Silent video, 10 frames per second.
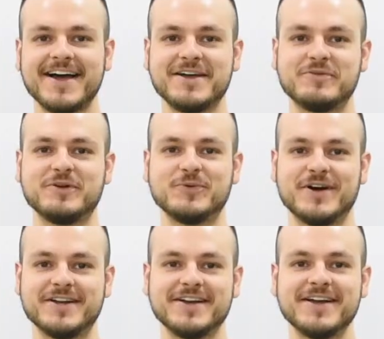Hi everyone,
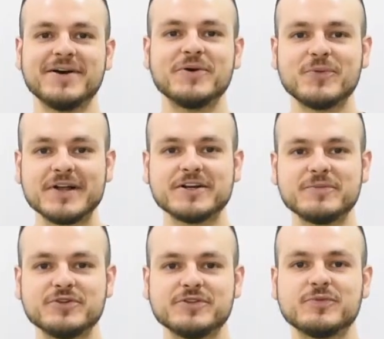welcome to
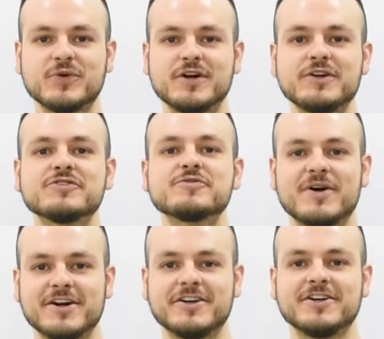the world of smart
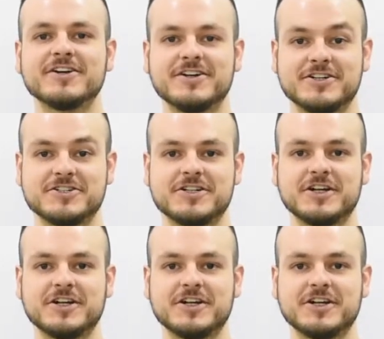air conditioning.